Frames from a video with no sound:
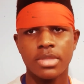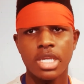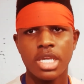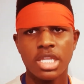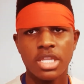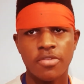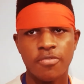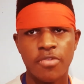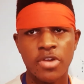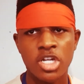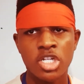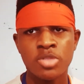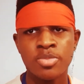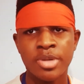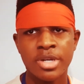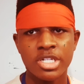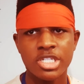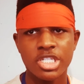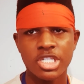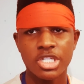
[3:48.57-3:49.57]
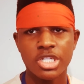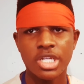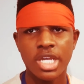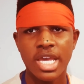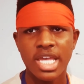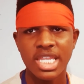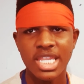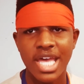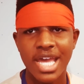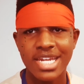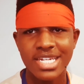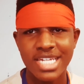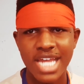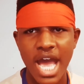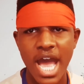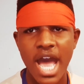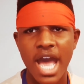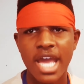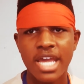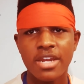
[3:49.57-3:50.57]
The first person that
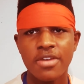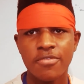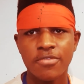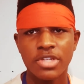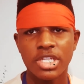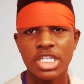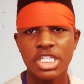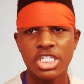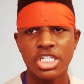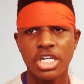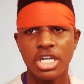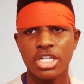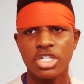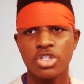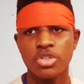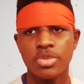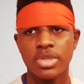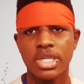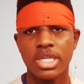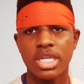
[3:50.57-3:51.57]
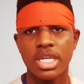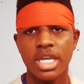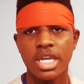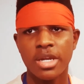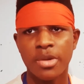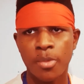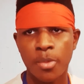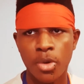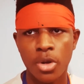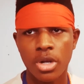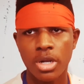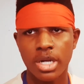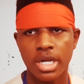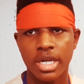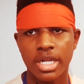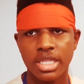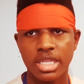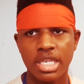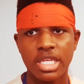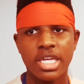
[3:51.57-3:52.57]
died for this country in a
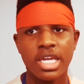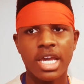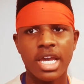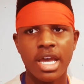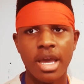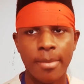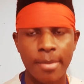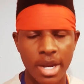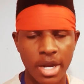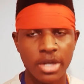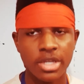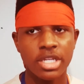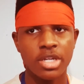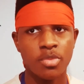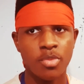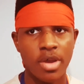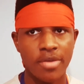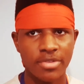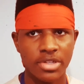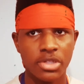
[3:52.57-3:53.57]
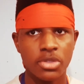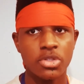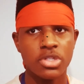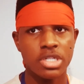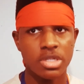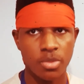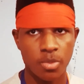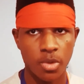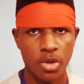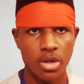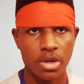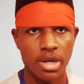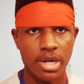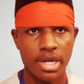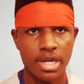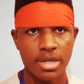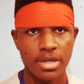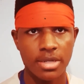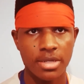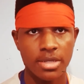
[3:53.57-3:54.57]
war, the American Revolution War,
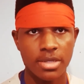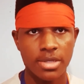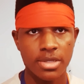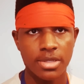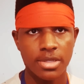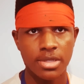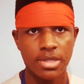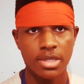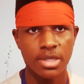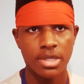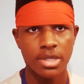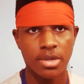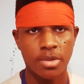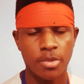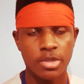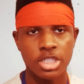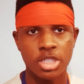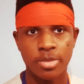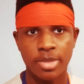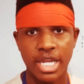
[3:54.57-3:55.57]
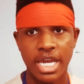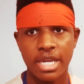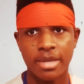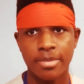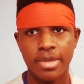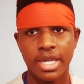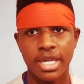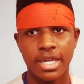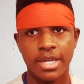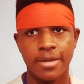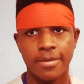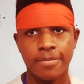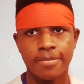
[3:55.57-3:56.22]
was a black man.